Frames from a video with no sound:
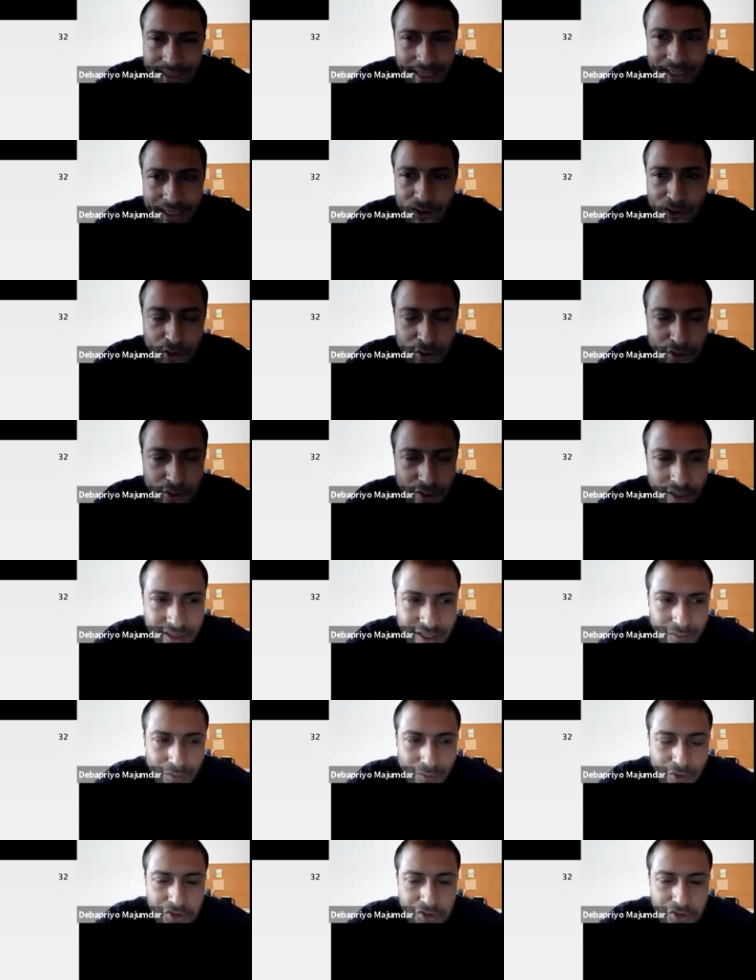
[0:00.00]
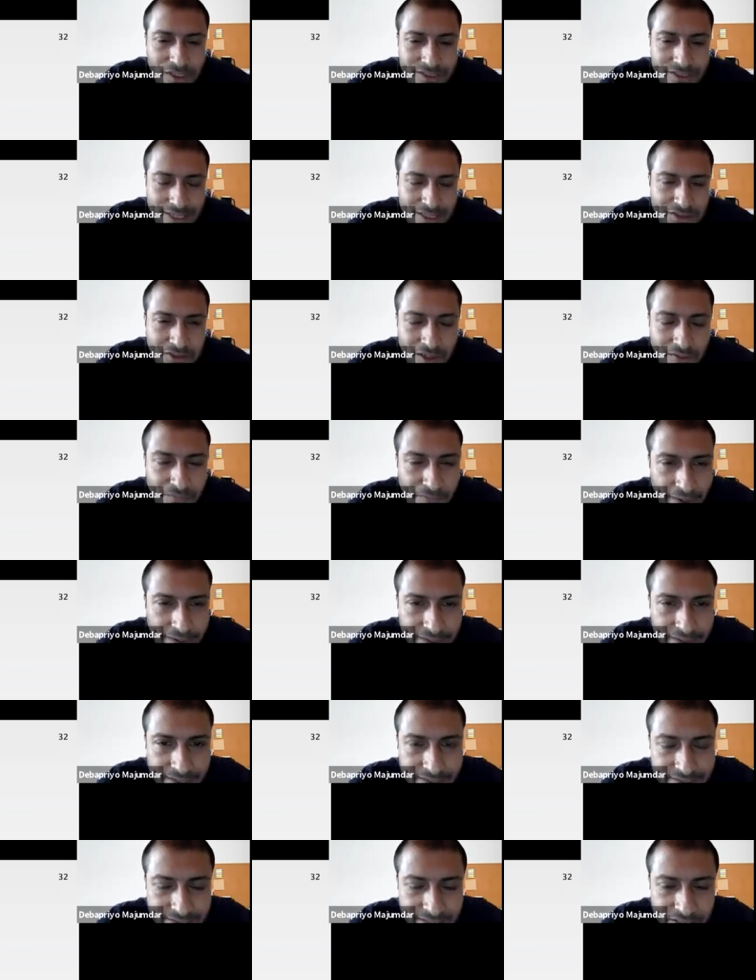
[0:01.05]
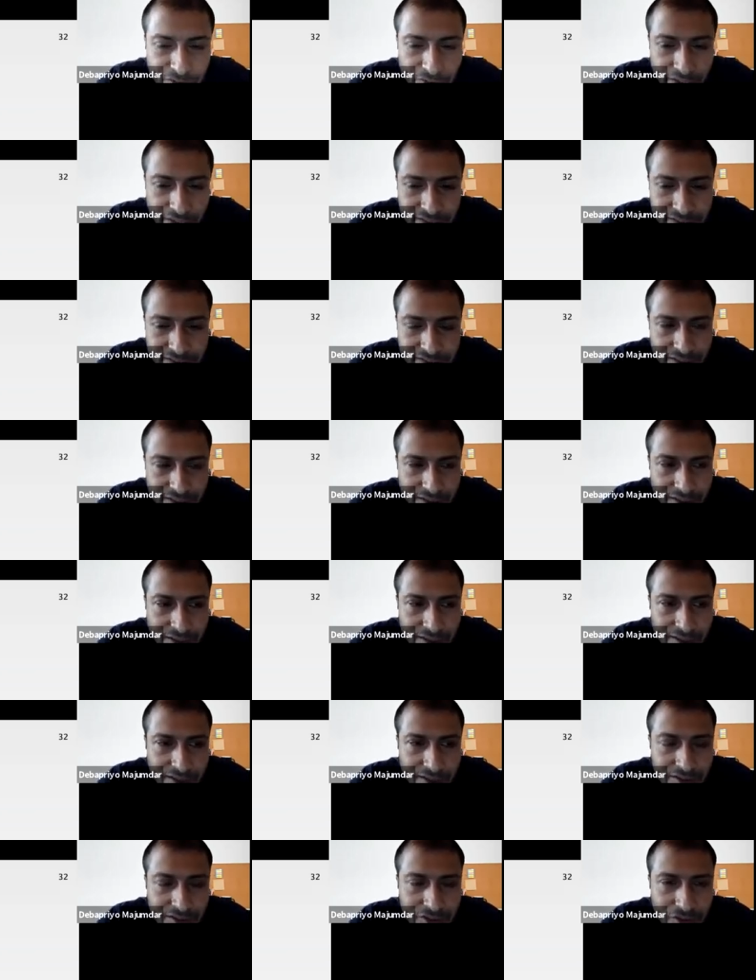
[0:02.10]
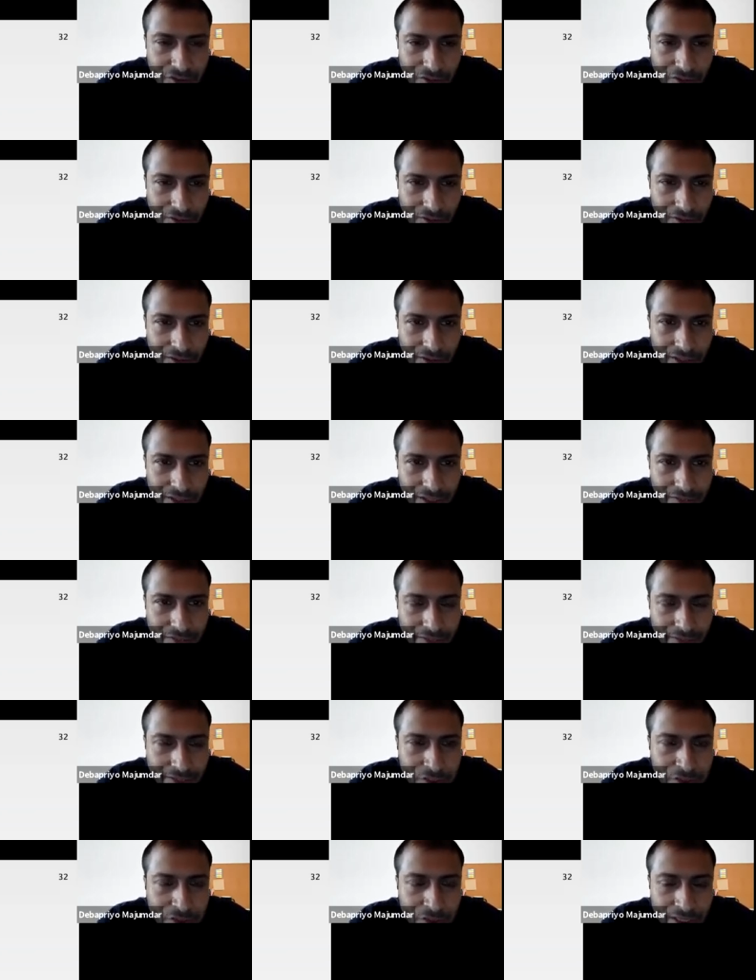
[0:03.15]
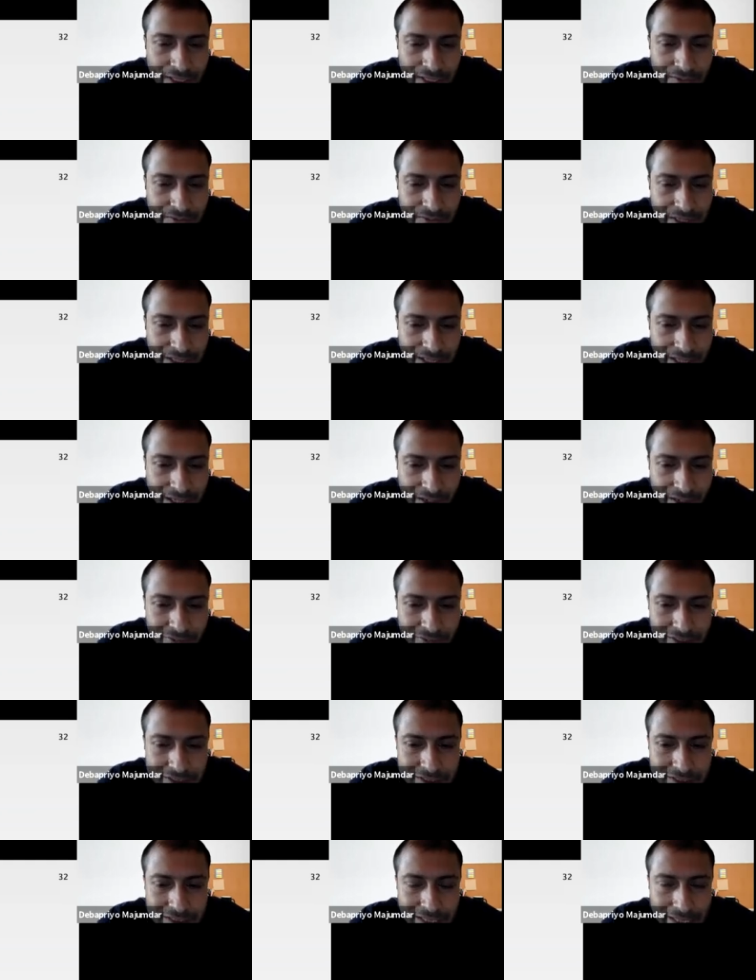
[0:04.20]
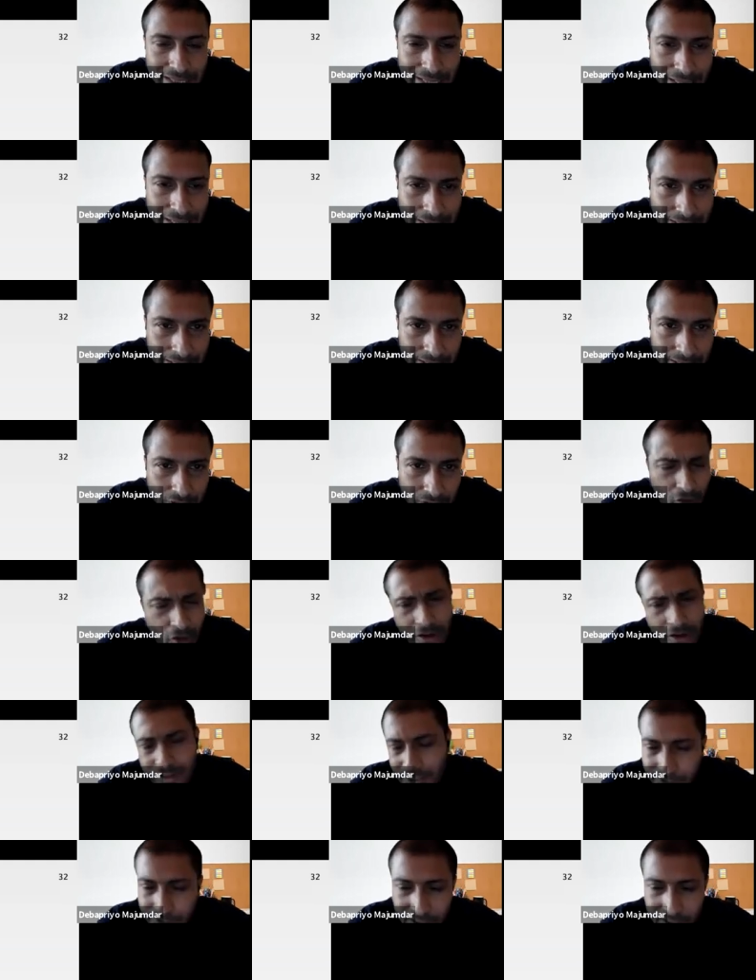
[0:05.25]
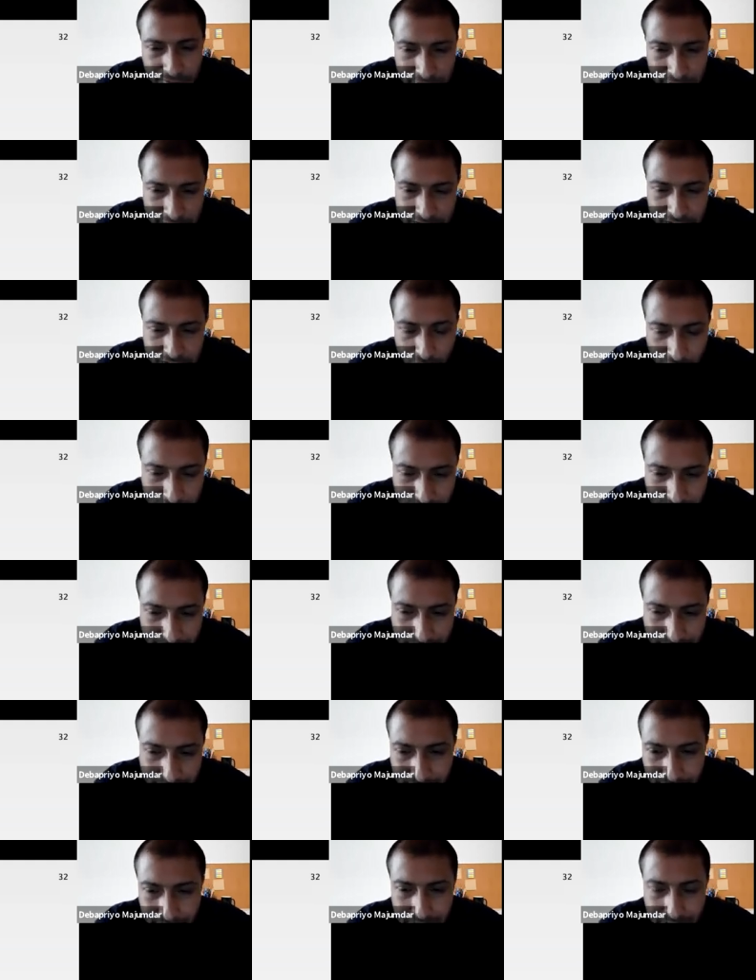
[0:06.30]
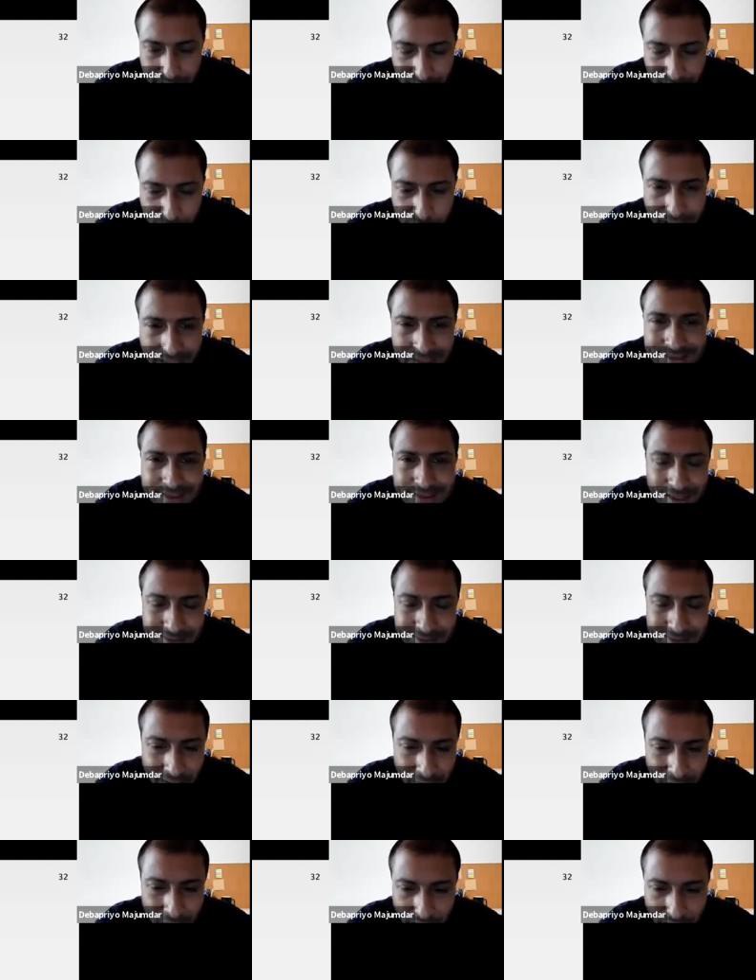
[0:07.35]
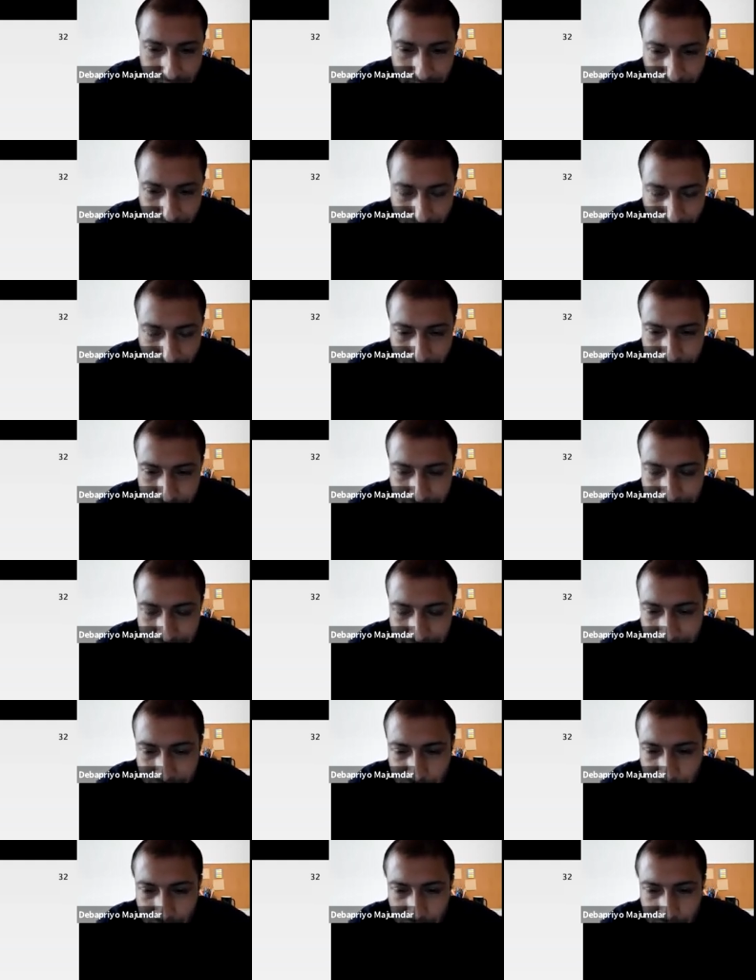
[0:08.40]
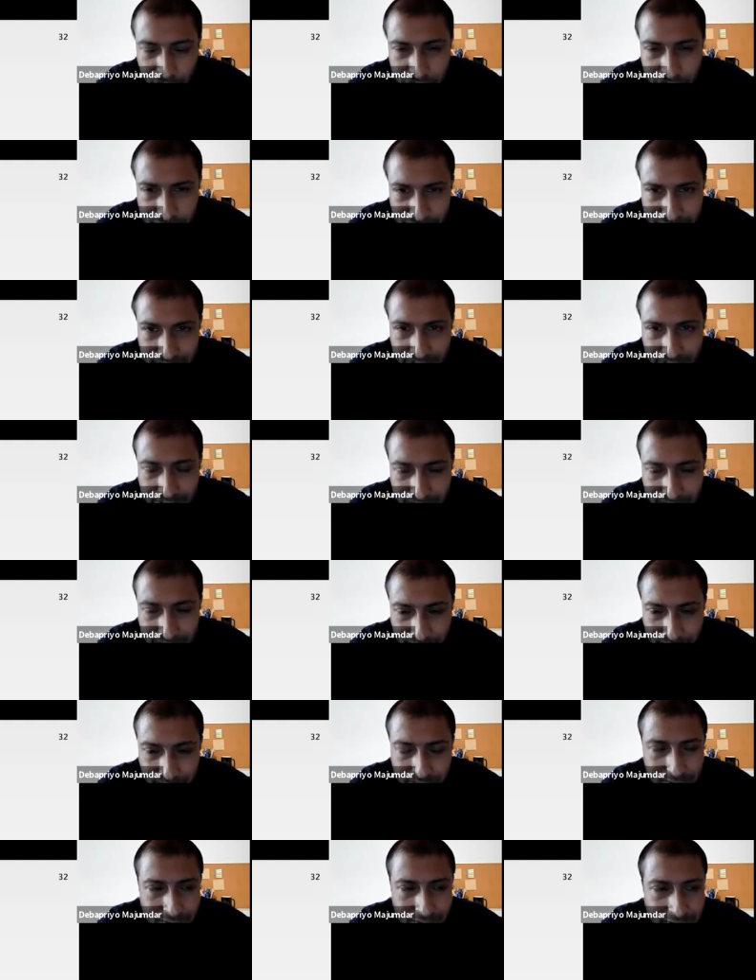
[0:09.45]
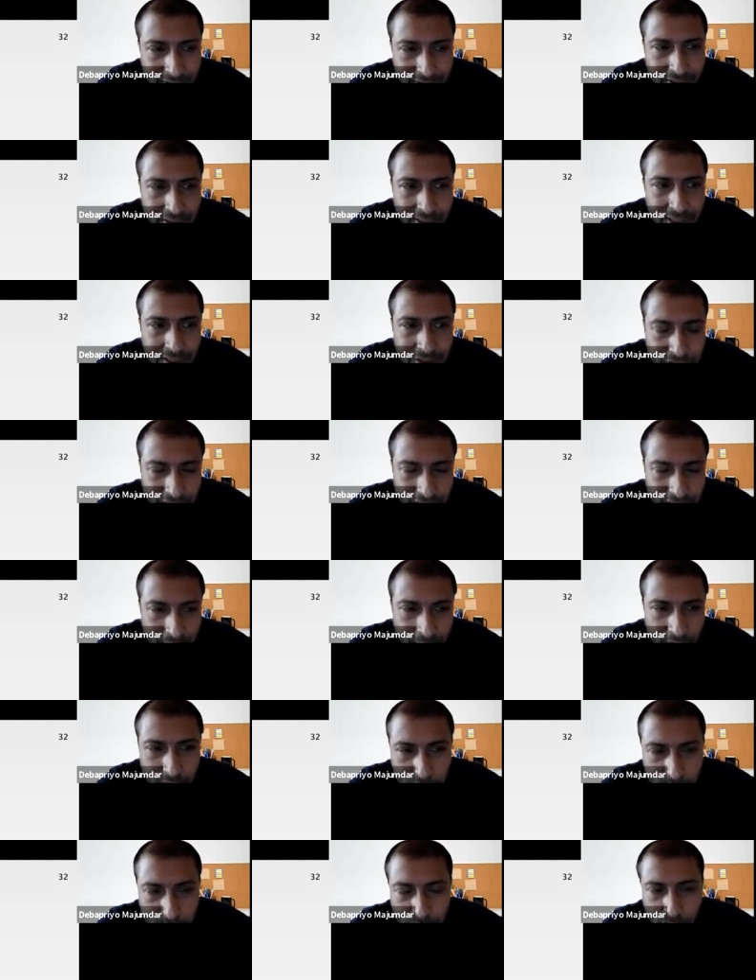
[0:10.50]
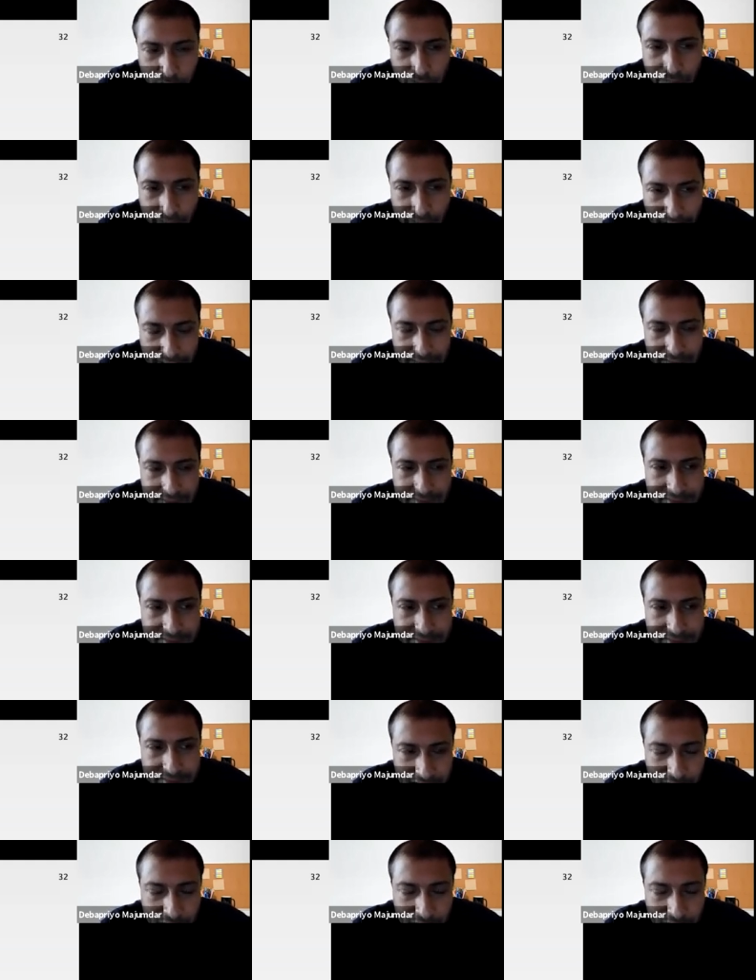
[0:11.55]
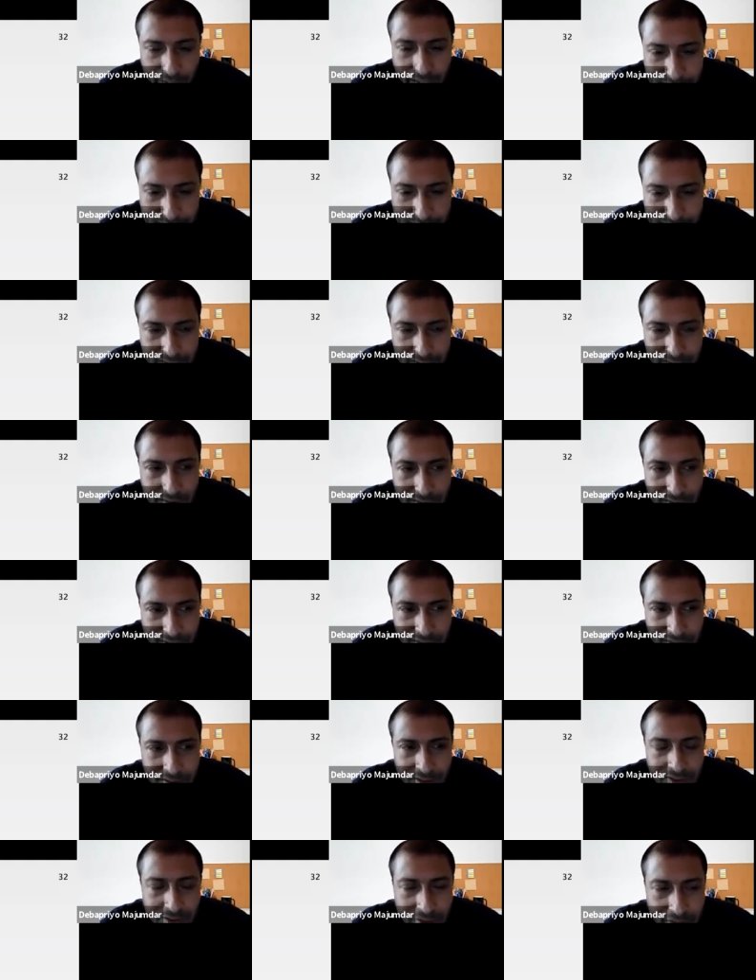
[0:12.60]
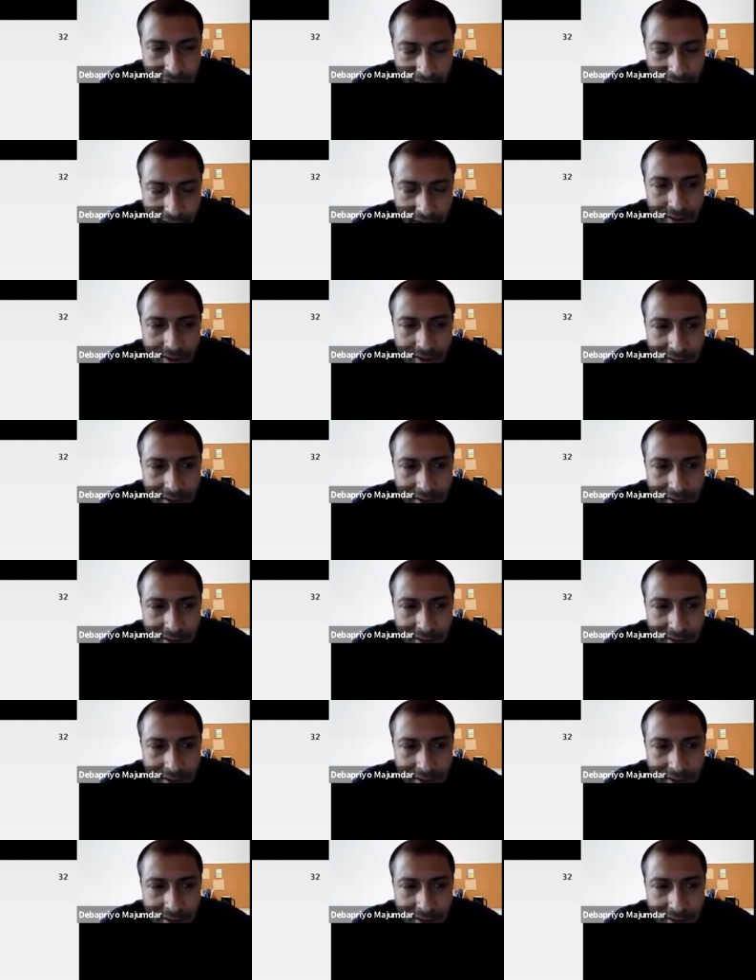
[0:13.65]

I cannot do anything more. So it's actually a finite sequence. So eventually, if the graph is connected, or even if it is not connected, you get stuck somewhere. After that, you cannot reach anything. So neighborhood profile is a sequence, okay?